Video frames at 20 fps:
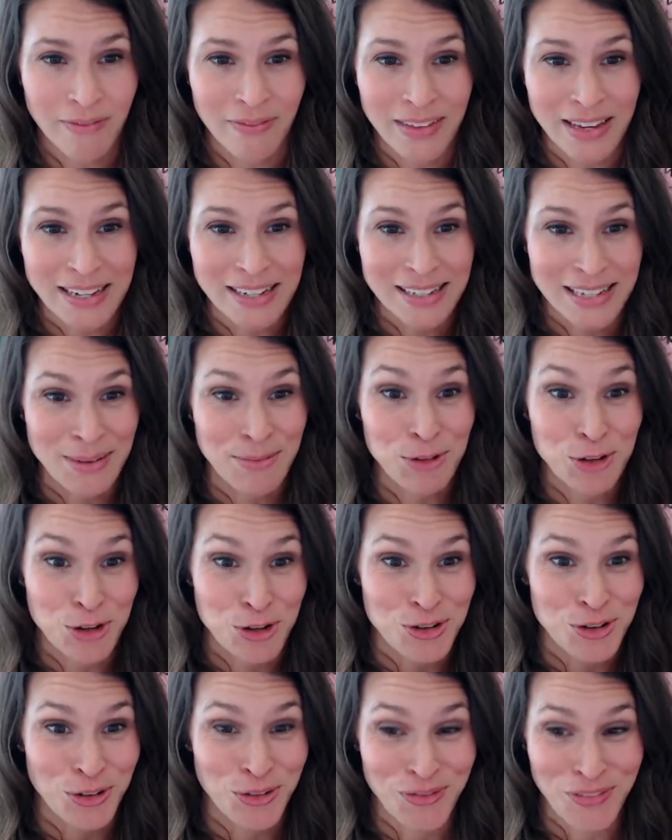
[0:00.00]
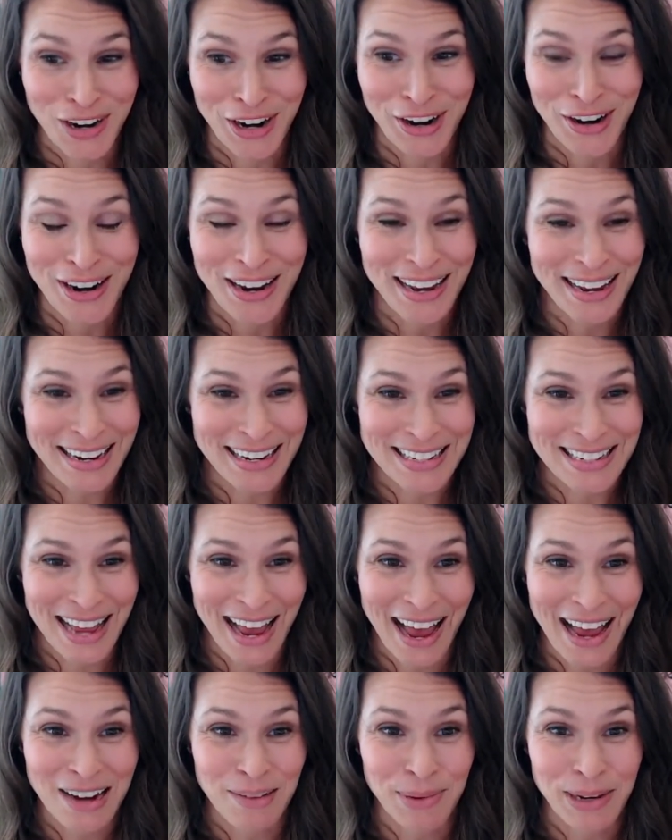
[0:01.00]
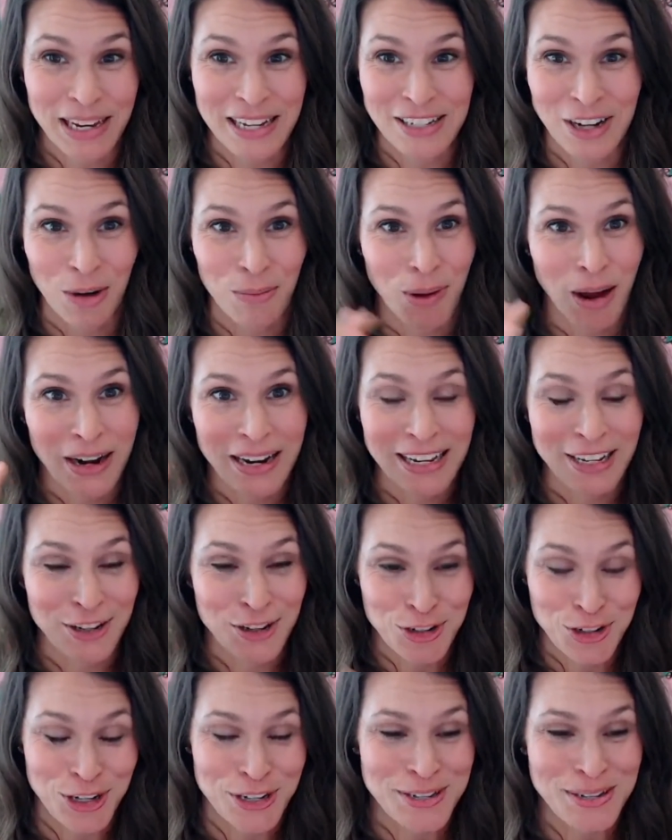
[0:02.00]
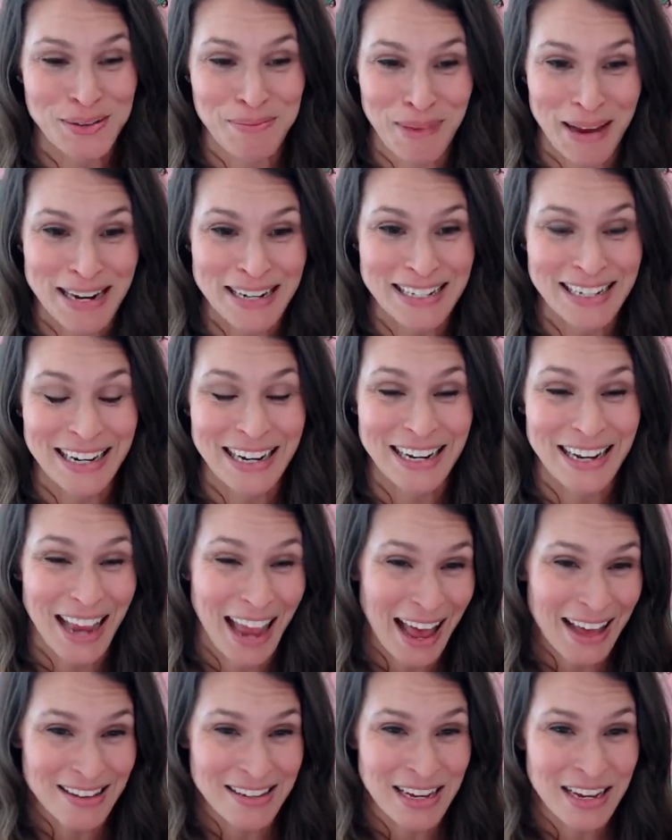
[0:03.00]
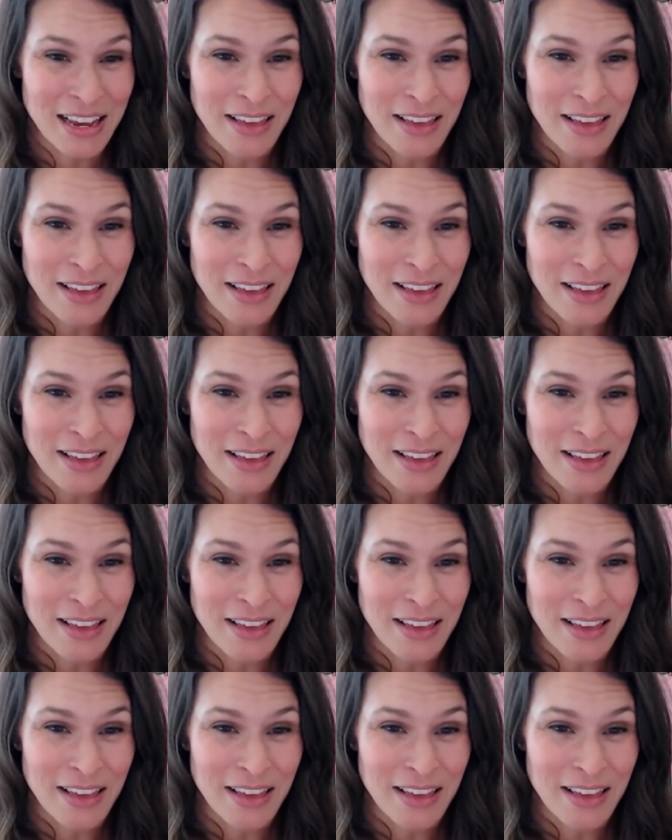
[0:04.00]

These temperatures are very exact because our body is just amazing and it has